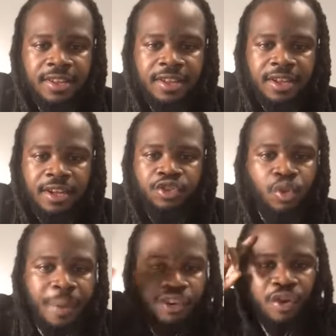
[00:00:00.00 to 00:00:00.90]
Because
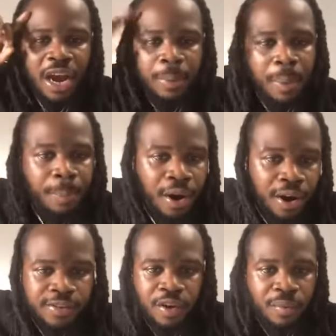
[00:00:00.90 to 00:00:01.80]
you've been trying to
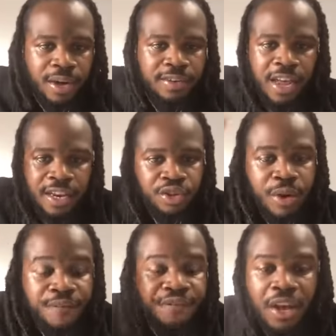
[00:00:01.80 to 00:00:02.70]
prepare so much that you
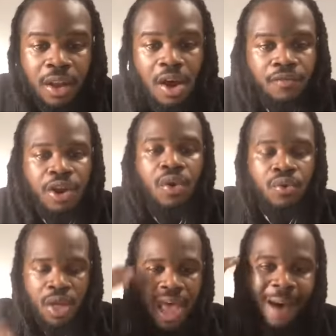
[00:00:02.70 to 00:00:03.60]
done fell off. No,
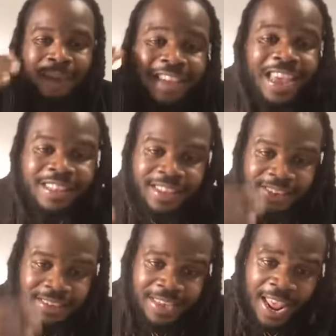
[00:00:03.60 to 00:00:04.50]
I'm going to take
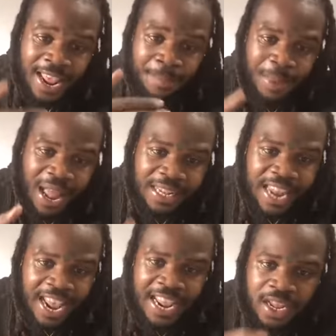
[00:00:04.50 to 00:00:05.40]
this day by
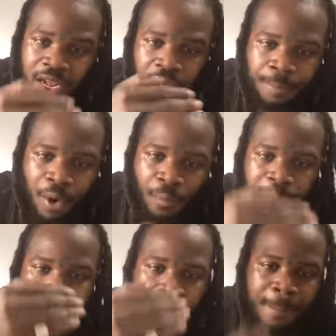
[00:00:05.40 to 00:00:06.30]
day,
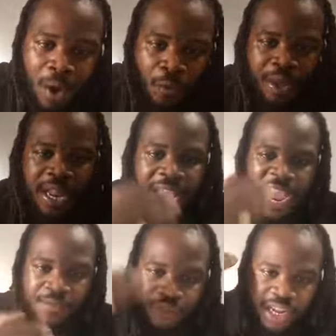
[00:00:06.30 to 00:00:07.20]
moment by moment.
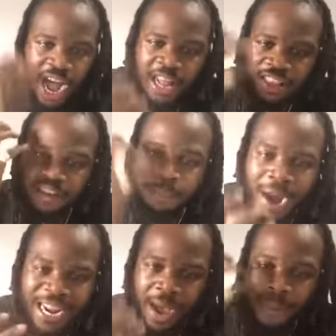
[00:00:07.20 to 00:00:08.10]
Every conscious
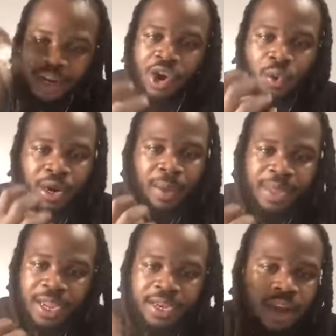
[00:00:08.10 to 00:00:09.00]
bite, I'm going to know what I'm
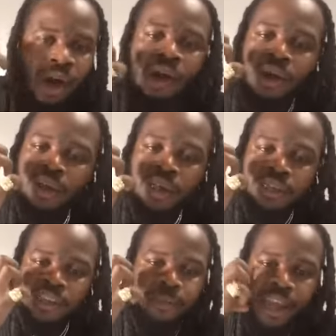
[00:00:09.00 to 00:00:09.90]
eating. No,
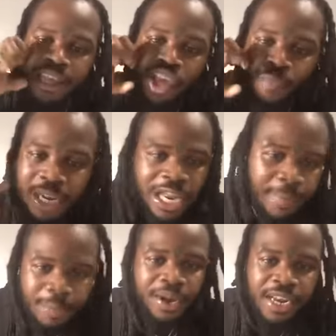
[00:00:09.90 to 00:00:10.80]
this might kill me. Let
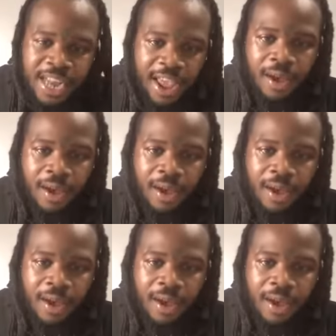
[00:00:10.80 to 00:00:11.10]
me put it down.